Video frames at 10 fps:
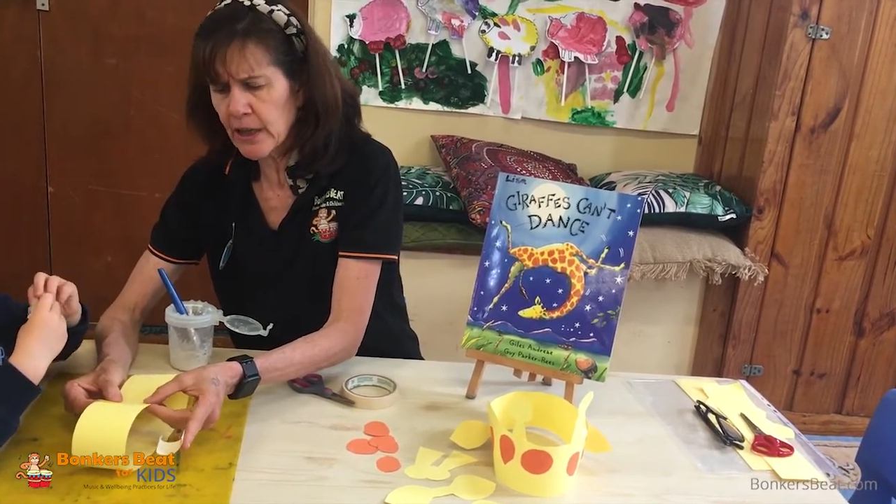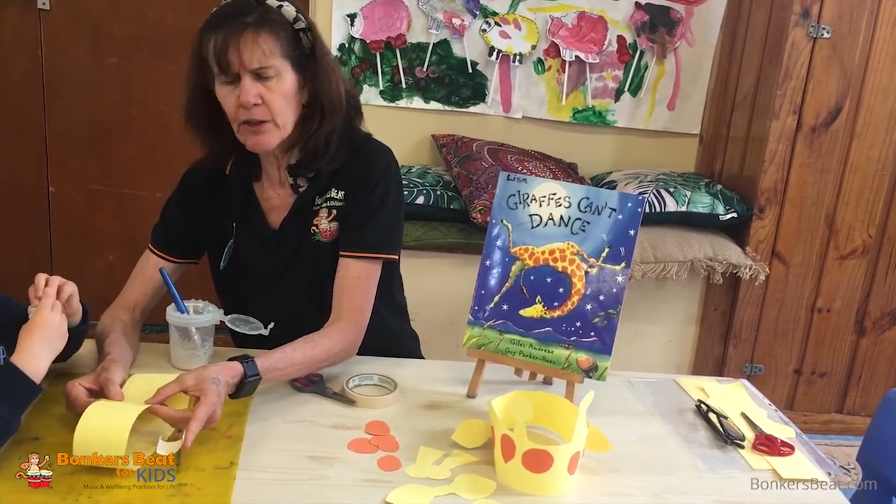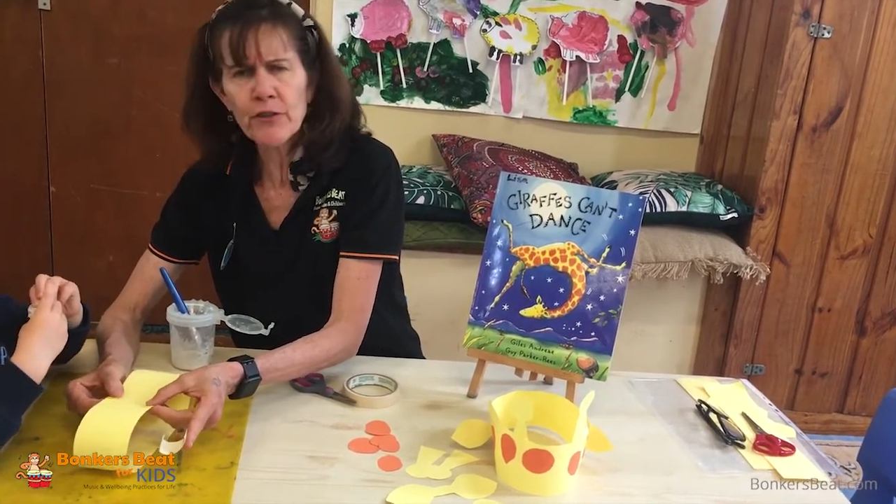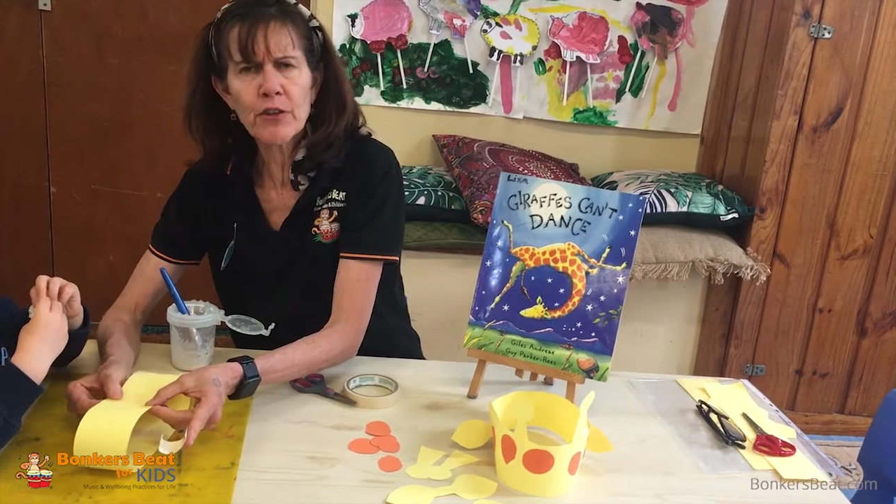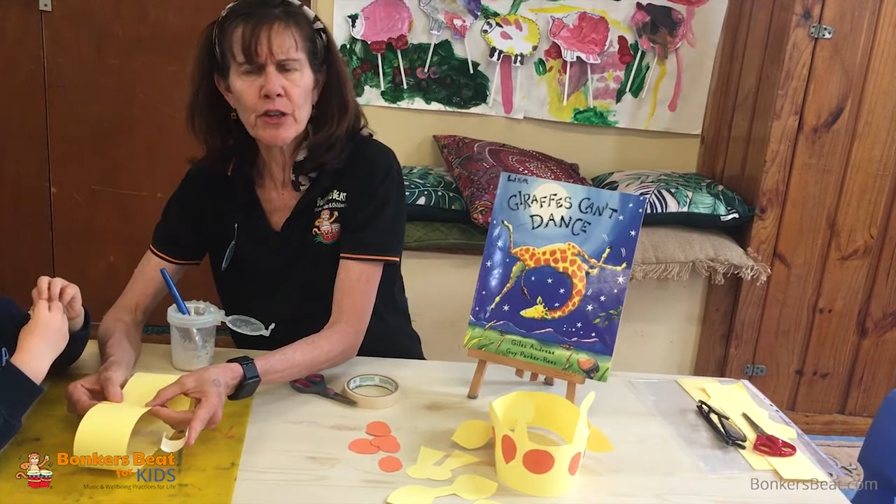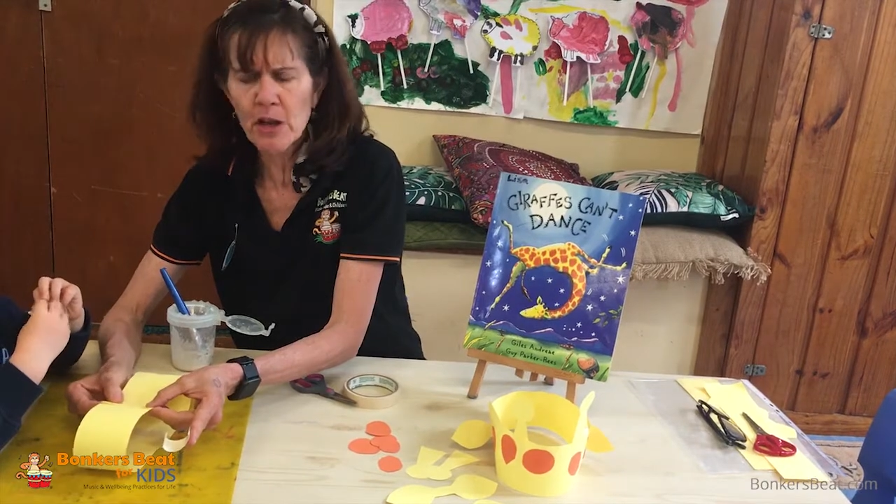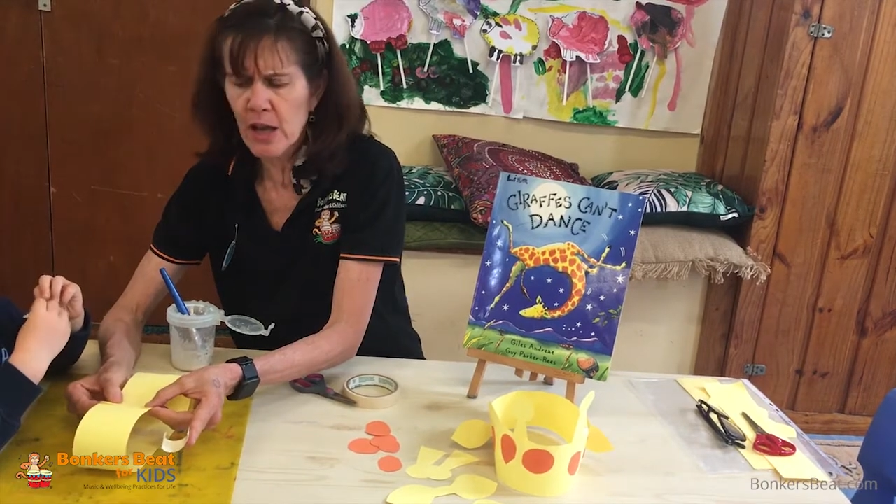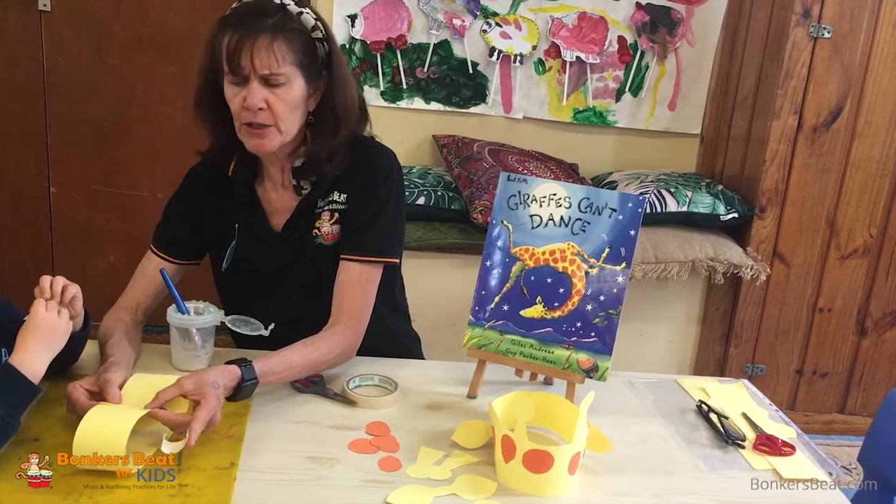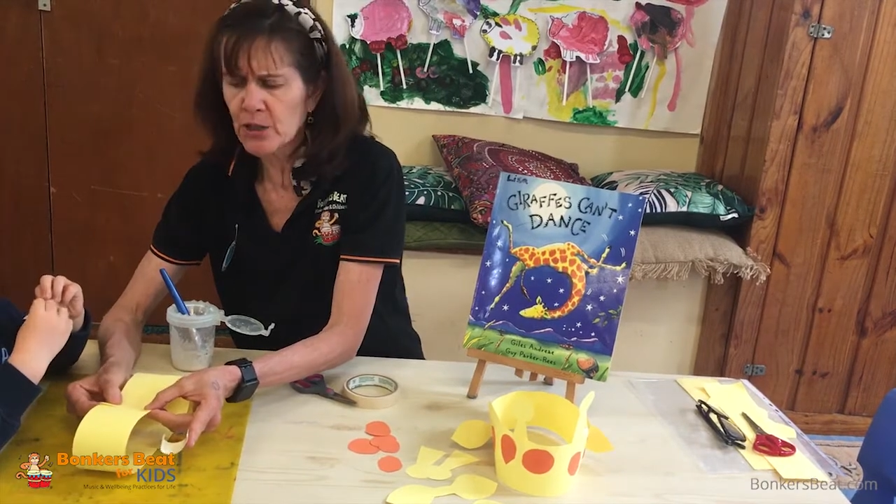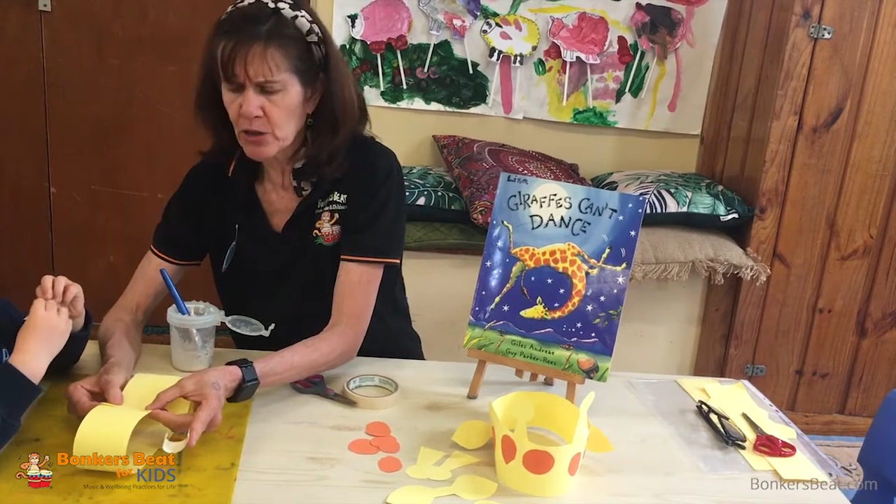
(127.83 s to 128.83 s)
If you'd
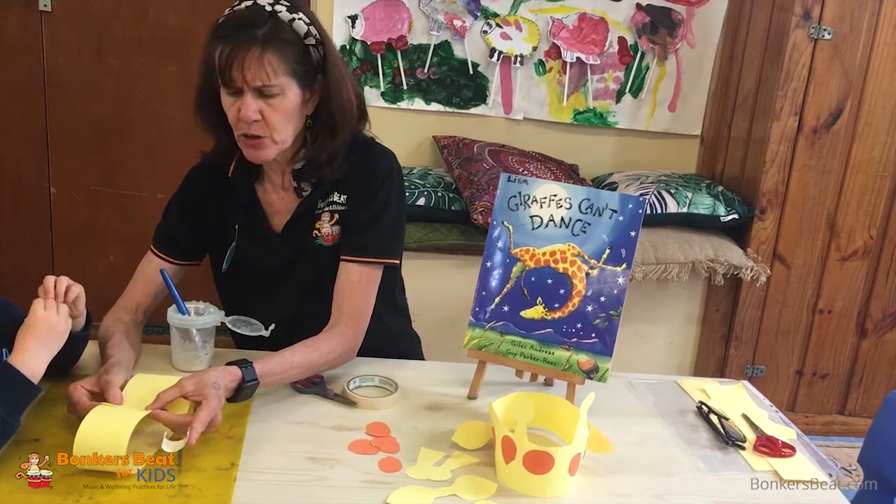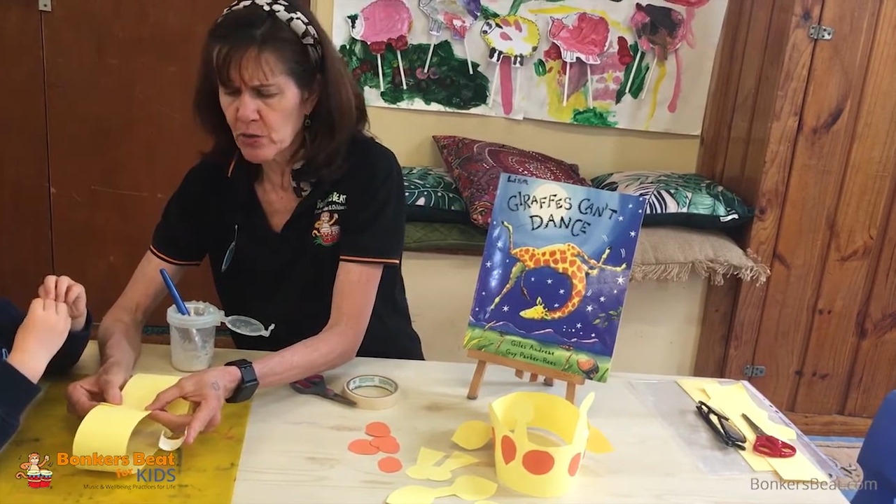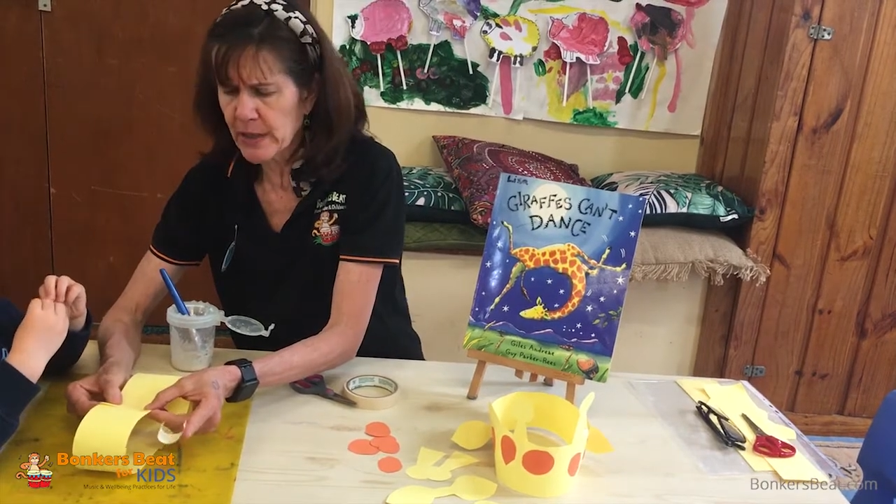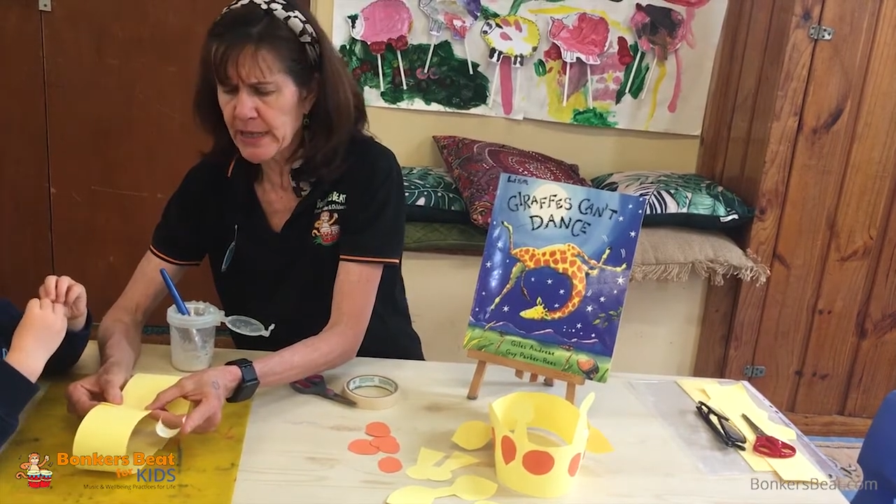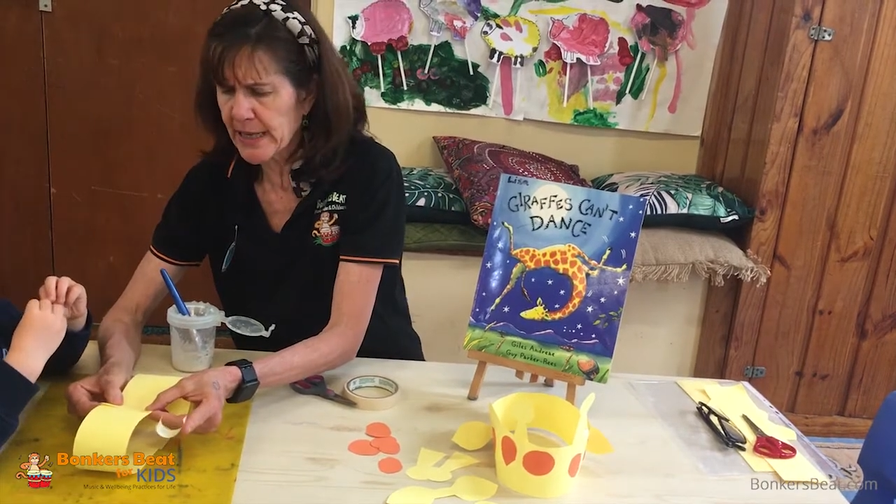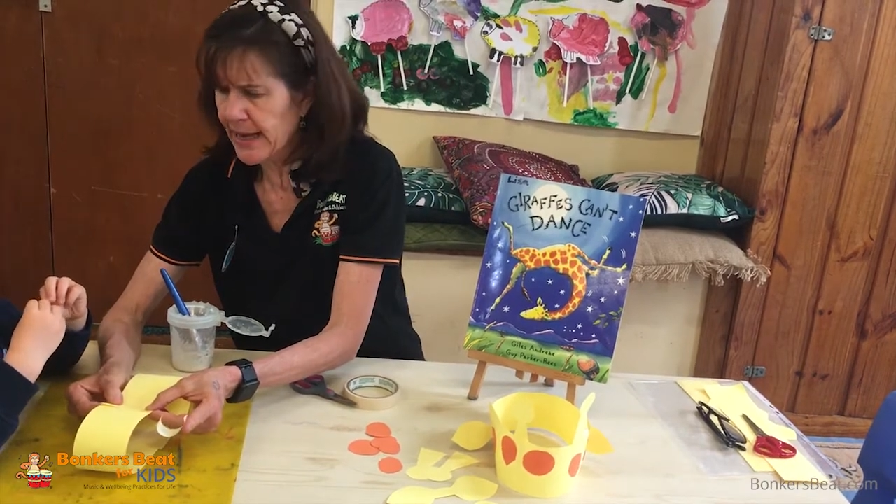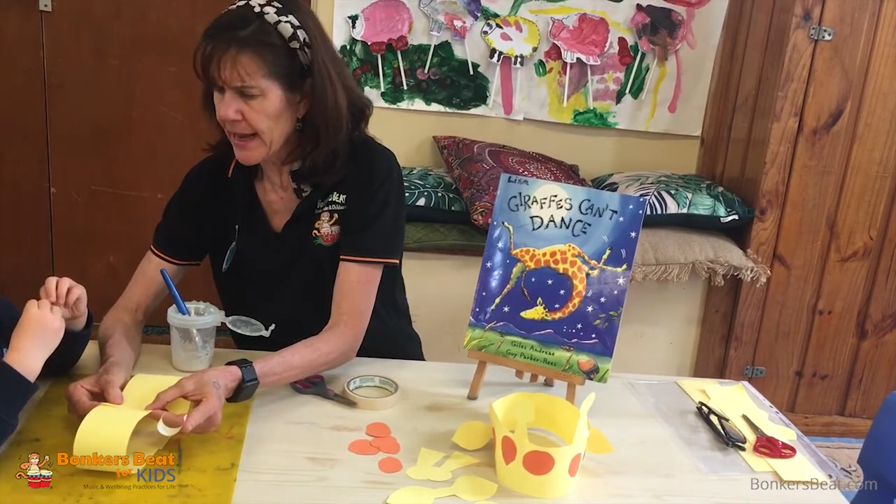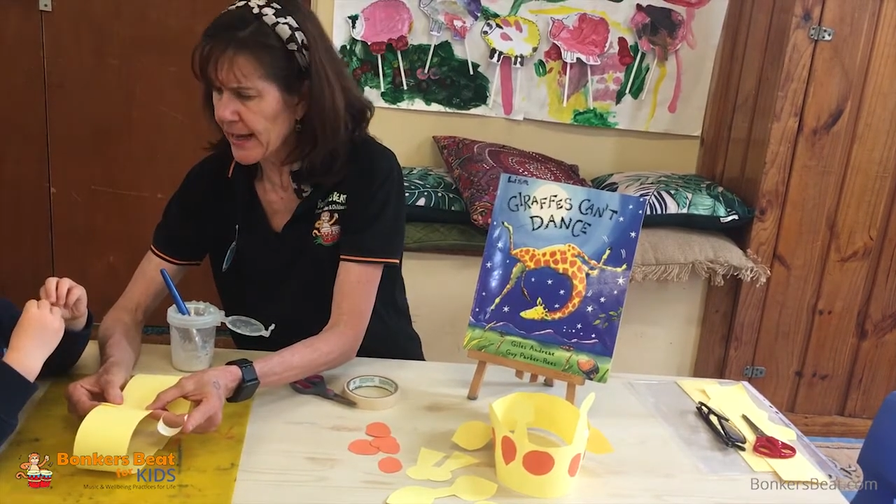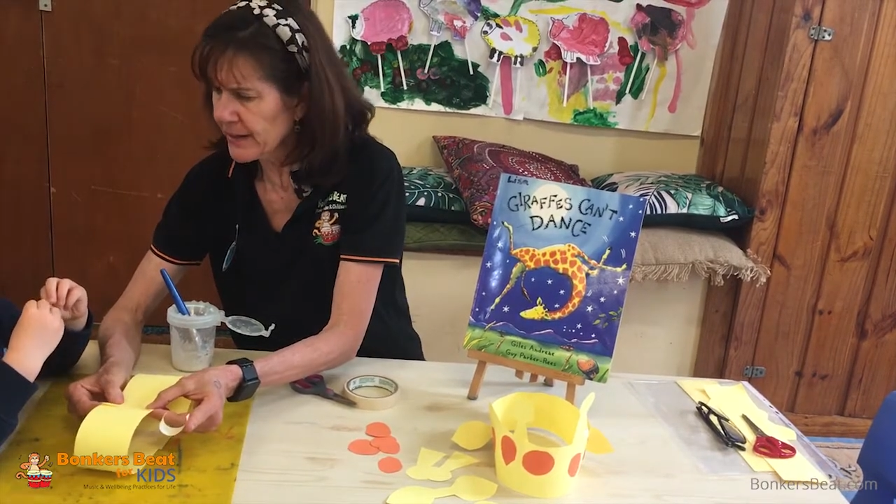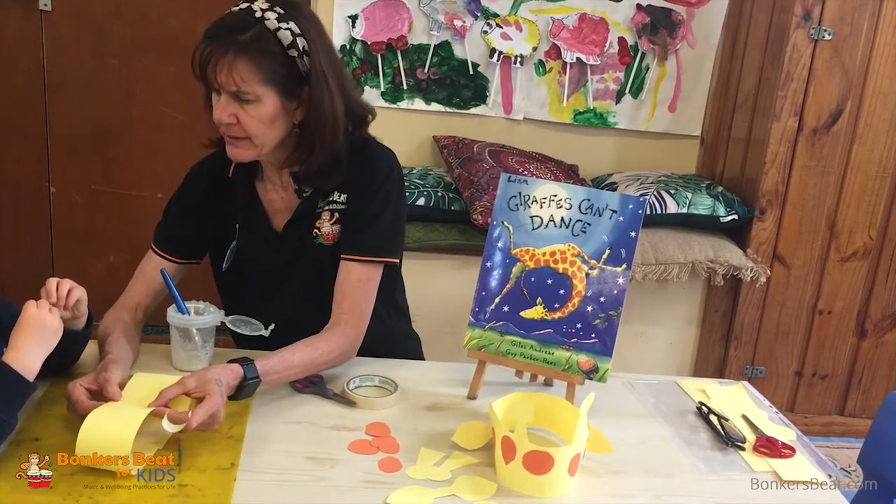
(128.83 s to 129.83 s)
like to glue it, you
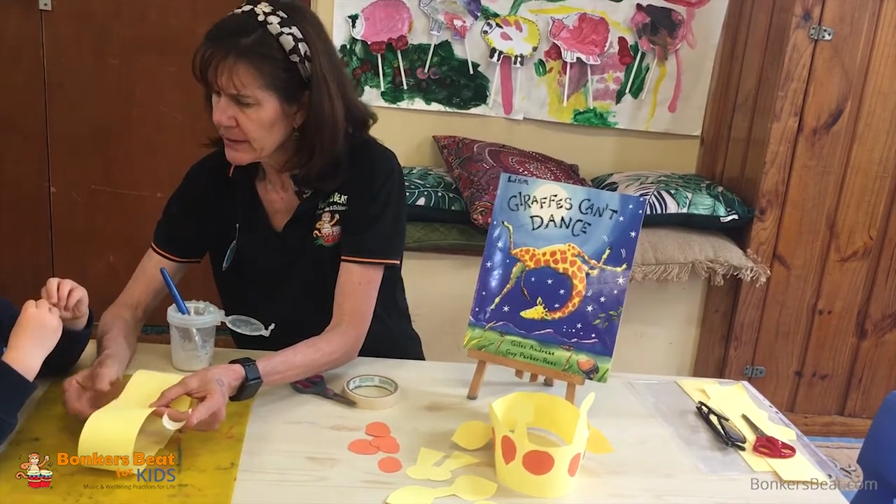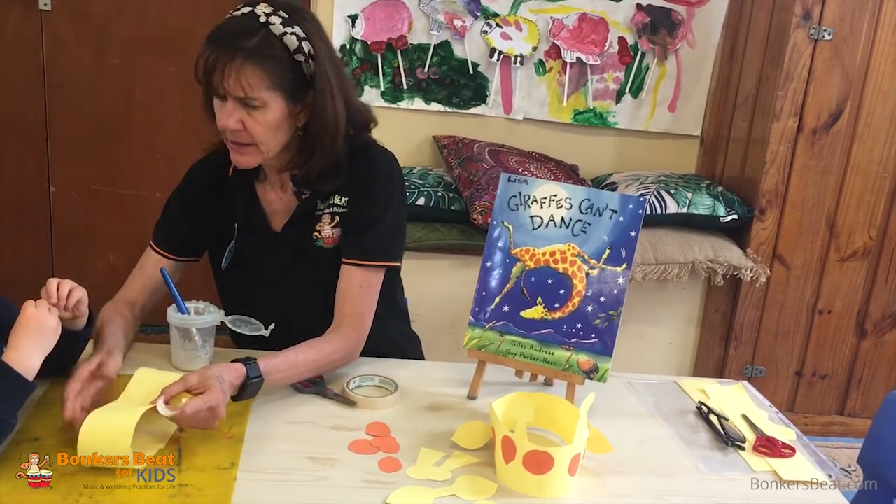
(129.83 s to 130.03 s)
can.